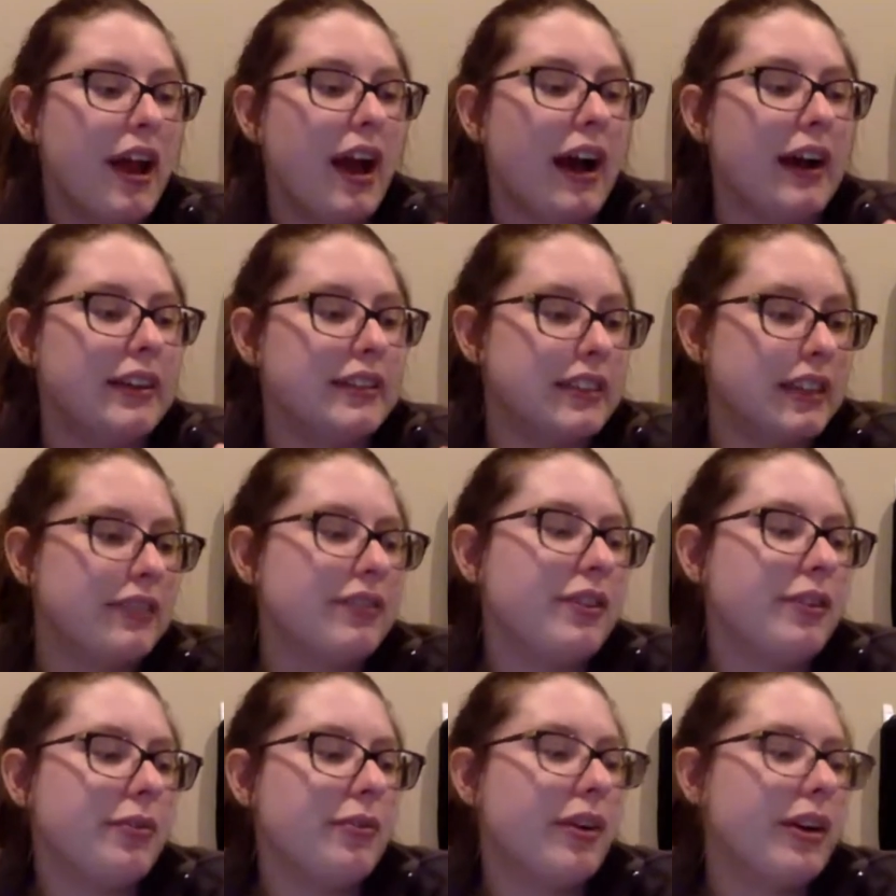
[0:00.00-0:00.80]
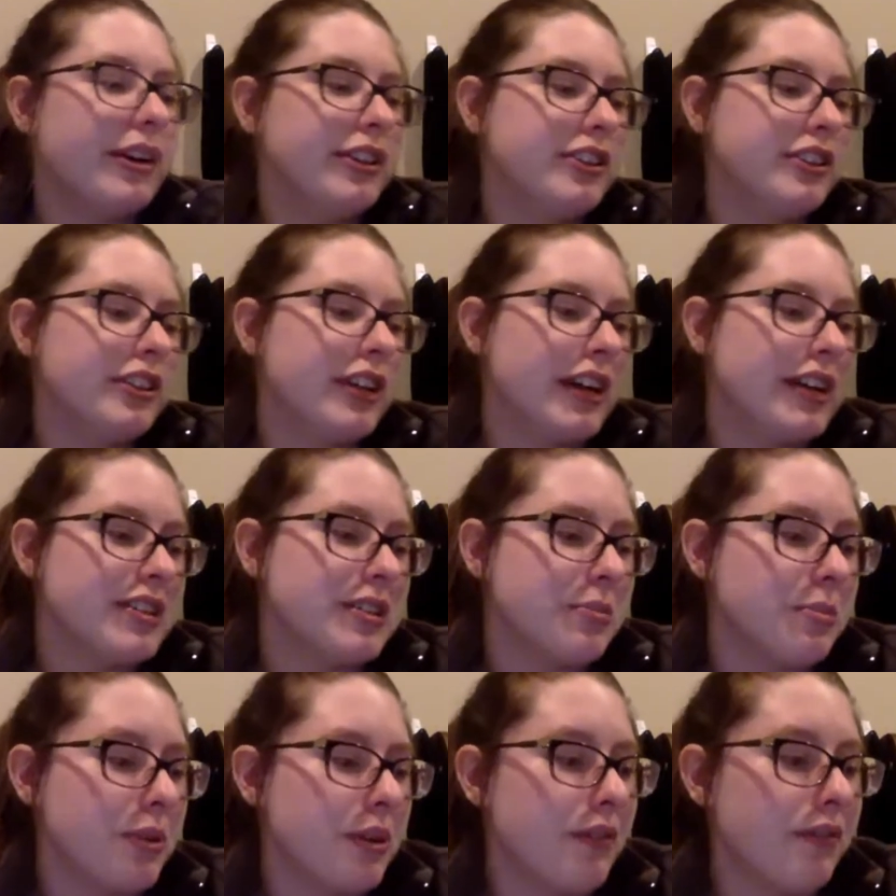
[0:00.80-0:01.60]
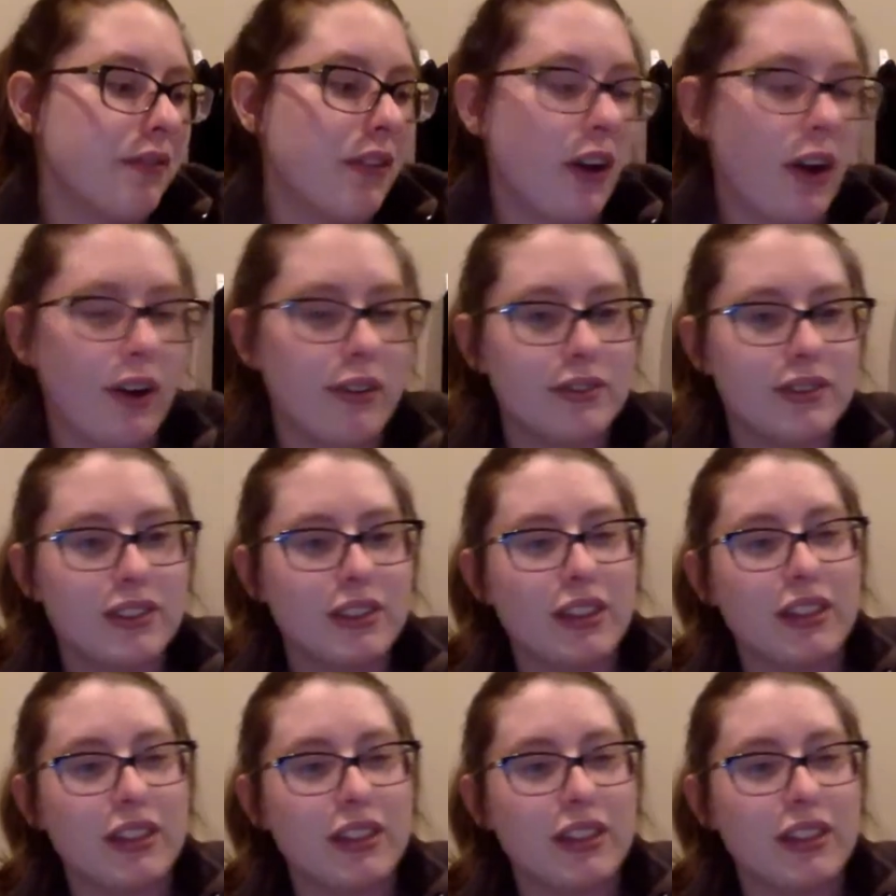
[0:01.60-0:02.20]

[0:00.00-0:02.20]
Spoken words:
I definitely wanted you guys to be involved.